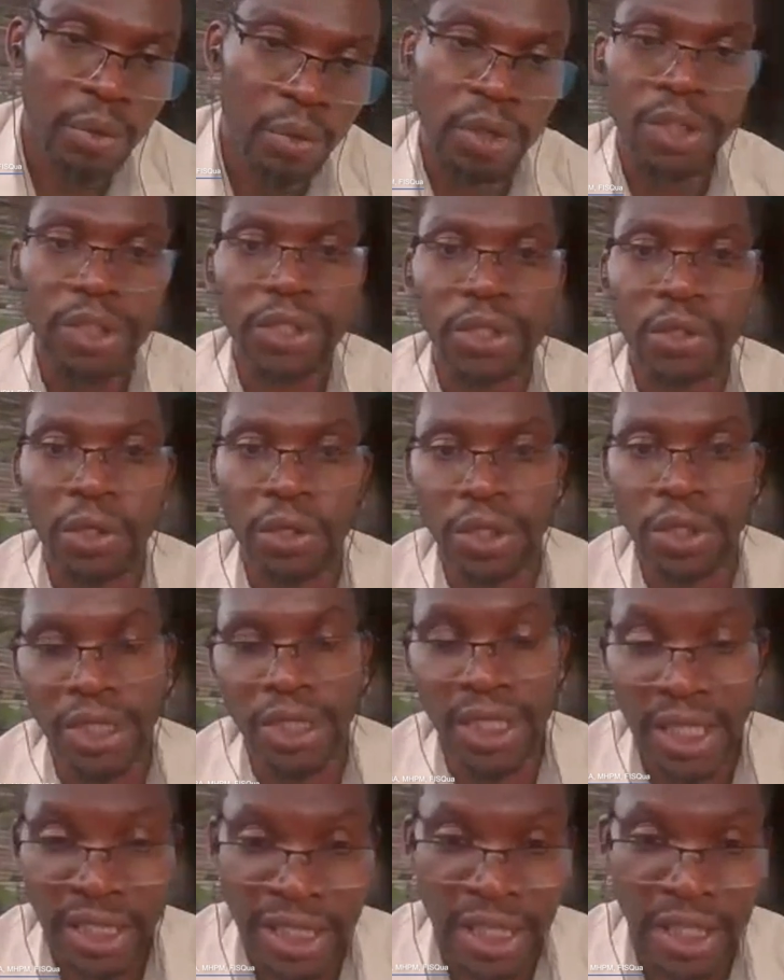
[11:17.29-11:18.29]
what
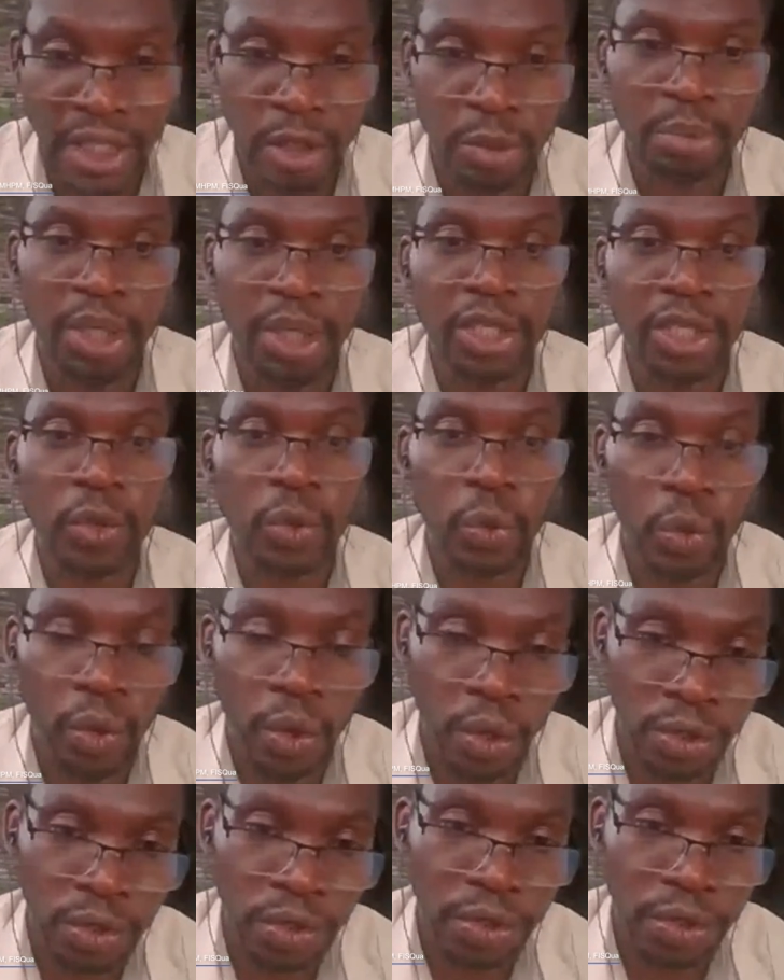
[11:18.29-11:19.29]
does the data speak
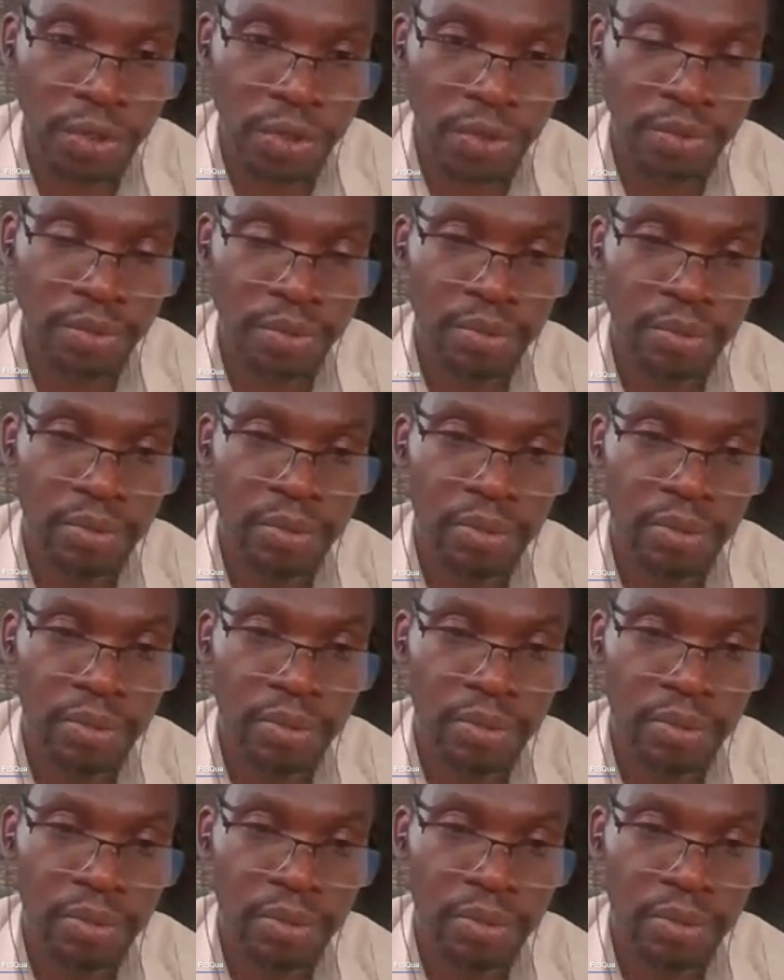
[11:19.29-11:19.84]
to us?